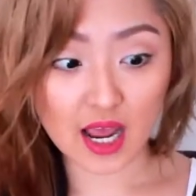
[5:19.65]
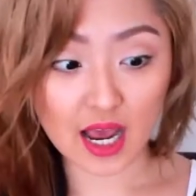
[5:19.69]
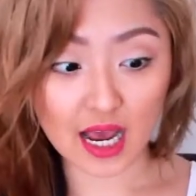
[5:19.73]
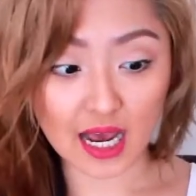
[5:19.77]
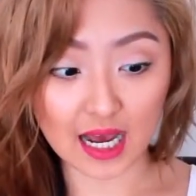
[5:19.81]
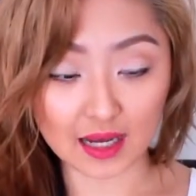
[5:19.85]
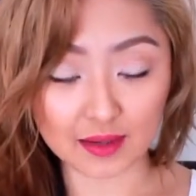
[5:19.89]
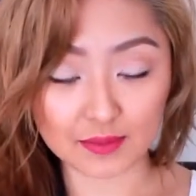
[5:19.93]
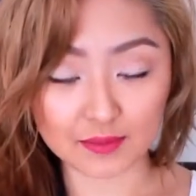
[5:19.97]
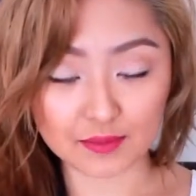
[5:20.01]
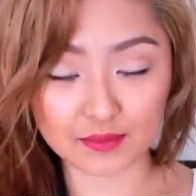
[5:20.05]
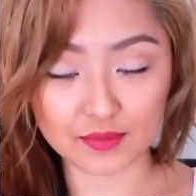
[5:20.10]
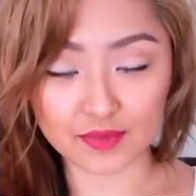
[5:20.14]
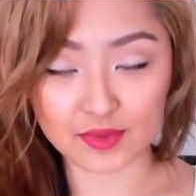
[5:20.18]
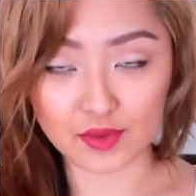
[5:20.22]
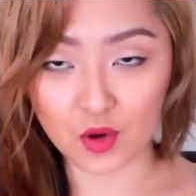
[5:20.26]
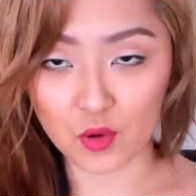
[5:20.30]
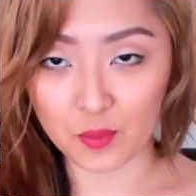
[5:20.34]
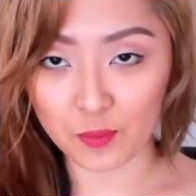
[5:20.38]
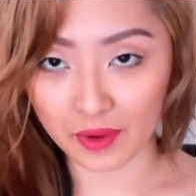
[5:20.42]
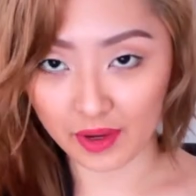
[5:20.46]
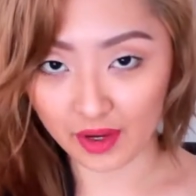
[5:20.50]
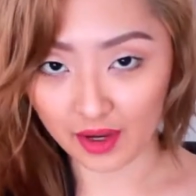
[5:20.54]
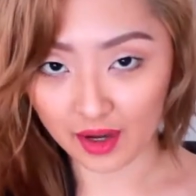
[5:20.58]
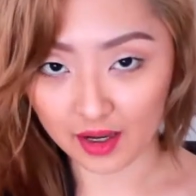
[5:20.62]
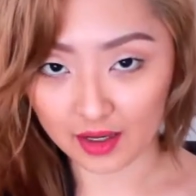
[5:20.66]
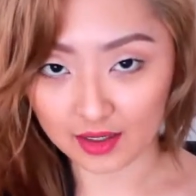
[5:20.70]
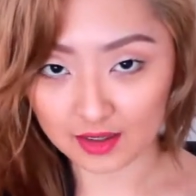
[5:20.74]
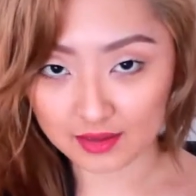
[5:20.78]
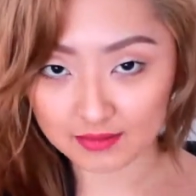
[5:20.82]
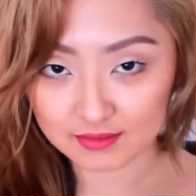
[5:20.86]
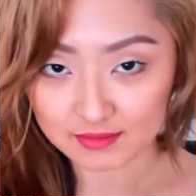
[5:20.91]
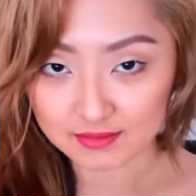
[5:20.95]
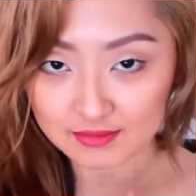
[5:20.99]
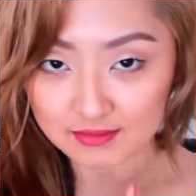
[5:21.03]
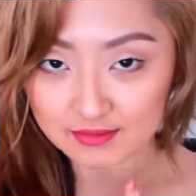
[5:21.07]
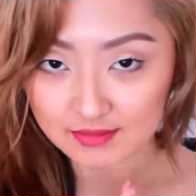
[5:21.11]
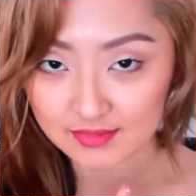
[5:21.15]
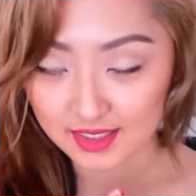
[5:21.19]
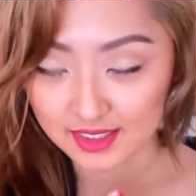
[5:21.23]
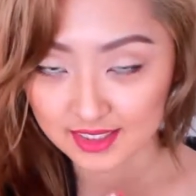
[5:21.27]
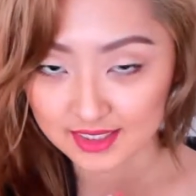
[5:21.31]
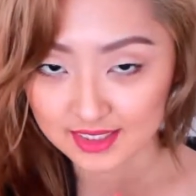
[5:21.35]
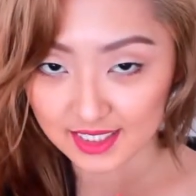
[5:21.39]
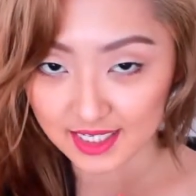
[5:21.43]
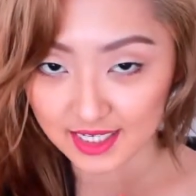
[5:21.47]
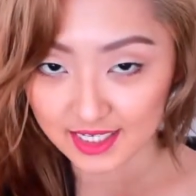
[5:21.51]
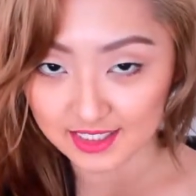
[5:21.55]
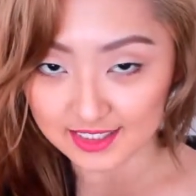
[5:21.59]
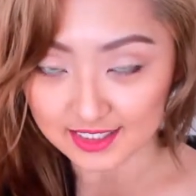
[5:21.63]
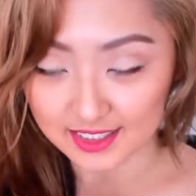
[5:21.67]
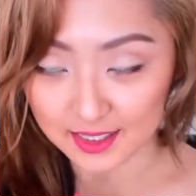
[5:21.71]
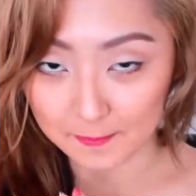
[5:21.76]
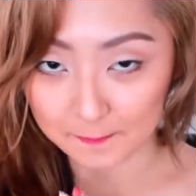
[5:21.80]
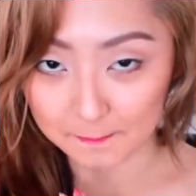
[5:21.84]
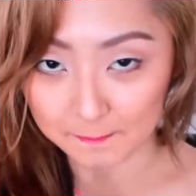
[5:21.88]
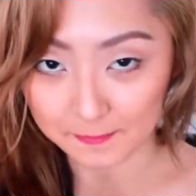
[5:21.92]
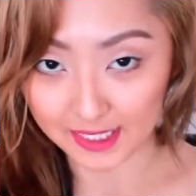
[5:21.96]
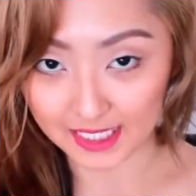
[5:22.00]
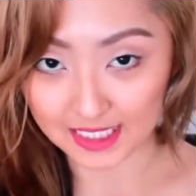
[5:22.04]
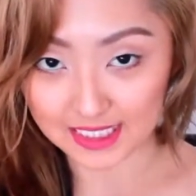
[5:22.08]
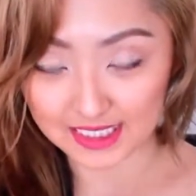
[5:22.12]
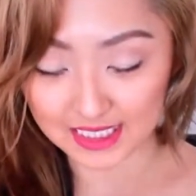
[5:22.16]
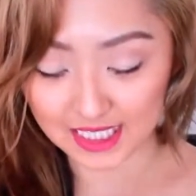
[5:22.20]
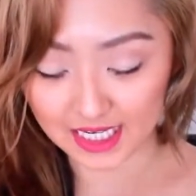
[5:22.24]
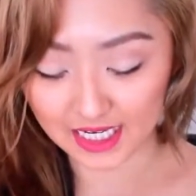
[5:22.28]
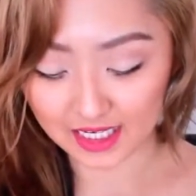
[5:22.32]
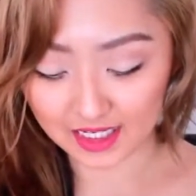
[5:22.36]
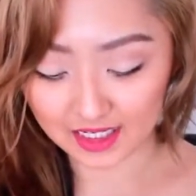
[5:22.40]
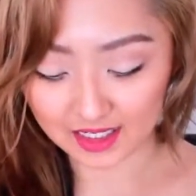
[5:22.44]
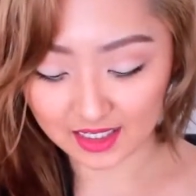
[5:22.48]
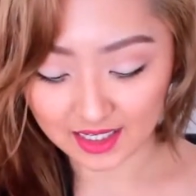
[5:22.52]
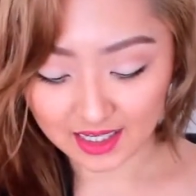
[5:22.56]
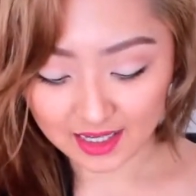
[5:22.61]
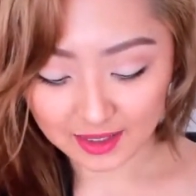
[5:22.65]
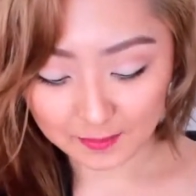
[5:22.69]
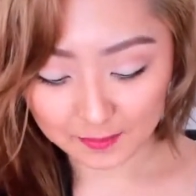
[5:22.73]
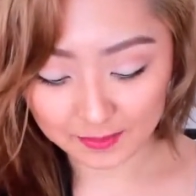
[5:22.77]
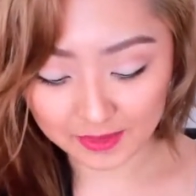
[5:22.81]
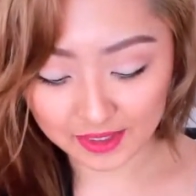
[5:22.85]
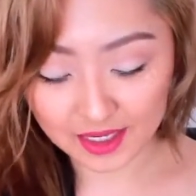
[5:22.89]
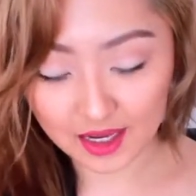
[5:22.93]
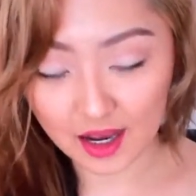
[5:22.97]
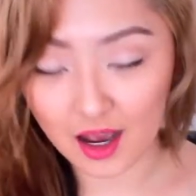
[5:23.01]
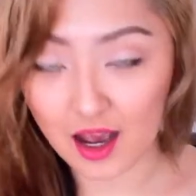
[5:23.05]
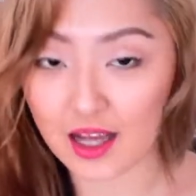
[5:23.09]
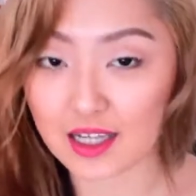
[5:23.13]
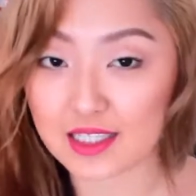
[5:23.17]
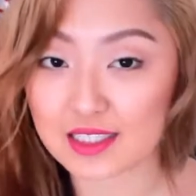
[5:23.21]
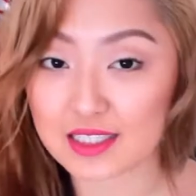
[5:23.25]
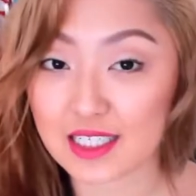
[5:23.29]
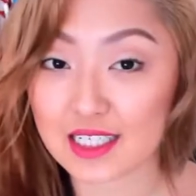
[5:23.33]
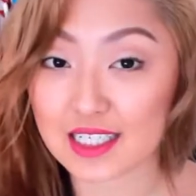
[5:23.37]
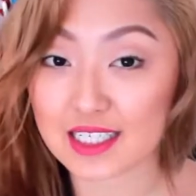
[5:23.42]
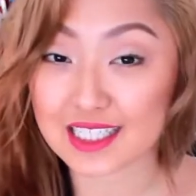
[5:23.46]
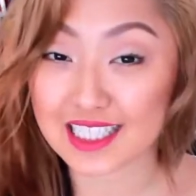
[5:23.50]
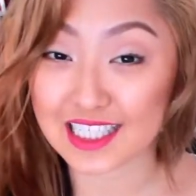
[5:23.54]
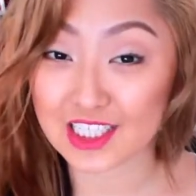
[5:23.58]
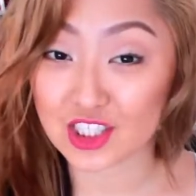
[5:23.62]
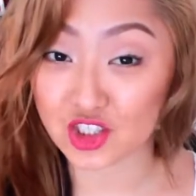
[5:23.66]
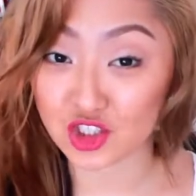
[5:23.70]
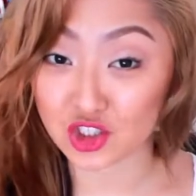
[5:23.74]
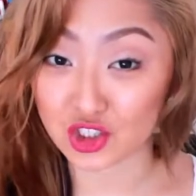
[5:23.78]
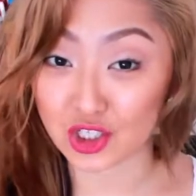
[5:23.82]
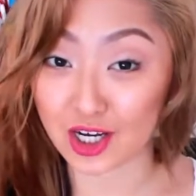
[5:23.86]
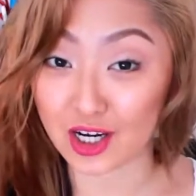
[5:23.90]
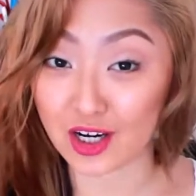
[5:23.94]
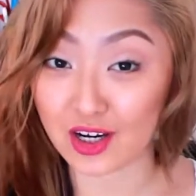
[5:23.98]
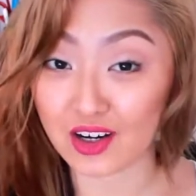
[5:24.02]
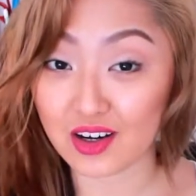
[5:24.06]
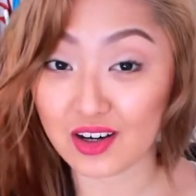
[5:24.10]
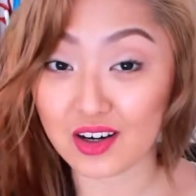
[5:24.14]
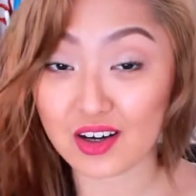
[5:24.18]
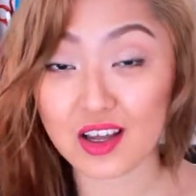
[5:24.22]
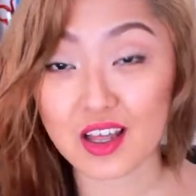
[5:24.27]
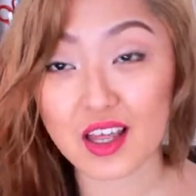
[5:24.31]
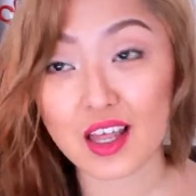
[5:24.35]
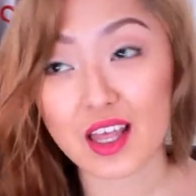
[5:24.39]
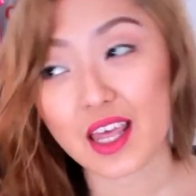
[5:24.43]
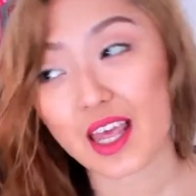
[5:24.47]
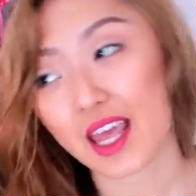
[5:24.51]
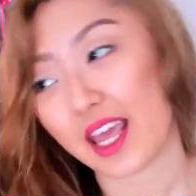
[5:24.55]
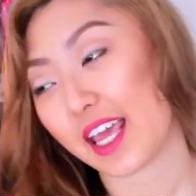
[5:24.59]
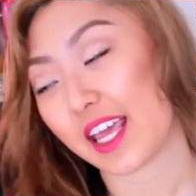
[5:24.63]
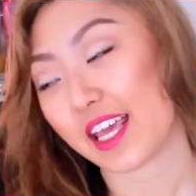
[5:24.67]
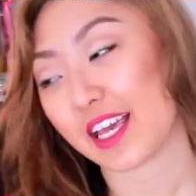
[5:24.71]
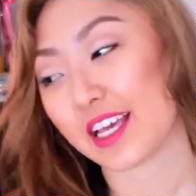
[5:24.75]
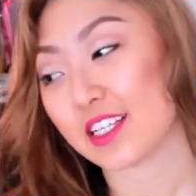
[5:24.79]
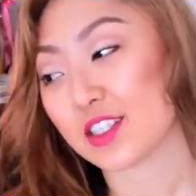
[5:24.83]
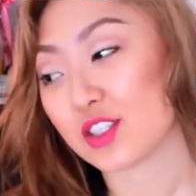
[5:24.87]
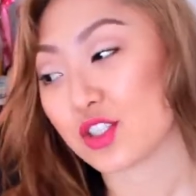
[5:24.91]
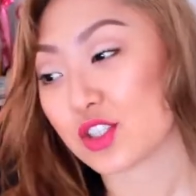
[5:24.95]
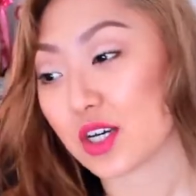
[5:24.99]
Oh my god, this is amazing because it is a gel, and